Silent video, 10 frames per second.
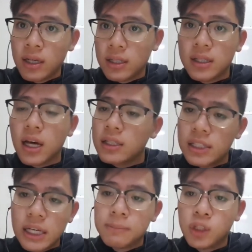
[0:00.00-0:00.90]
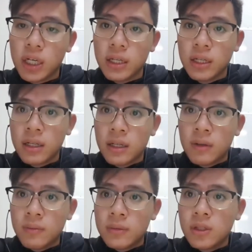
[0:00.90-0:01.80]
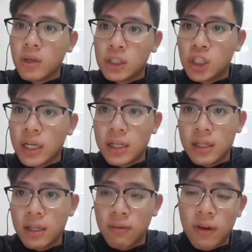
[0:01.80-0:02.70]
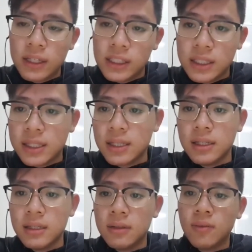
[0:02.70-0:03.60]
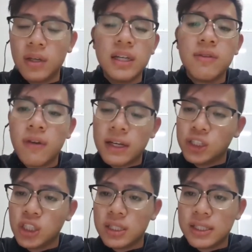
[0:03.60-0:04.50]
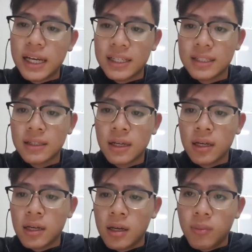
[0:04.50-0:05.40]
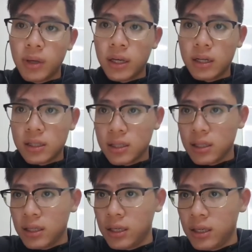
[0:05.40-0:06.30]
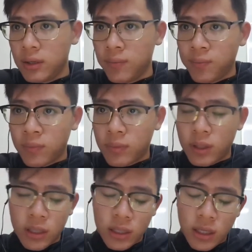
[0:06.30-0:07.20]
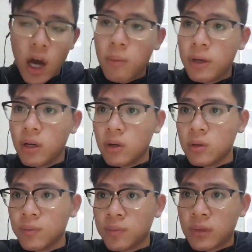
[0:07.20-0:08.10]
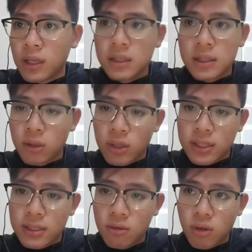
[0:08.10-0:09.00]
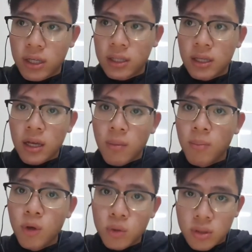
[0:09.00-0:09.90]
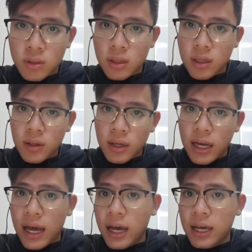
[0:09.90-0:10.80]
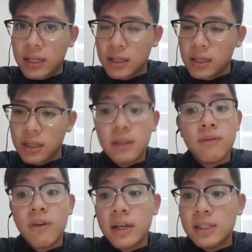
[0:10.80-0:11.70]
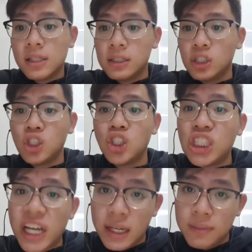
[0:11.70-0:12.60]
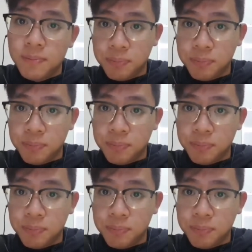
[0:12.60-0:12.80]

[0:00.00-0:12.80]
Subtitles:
is not subject to a change in inflation tax because the nominal interest rate moves at the inflation change.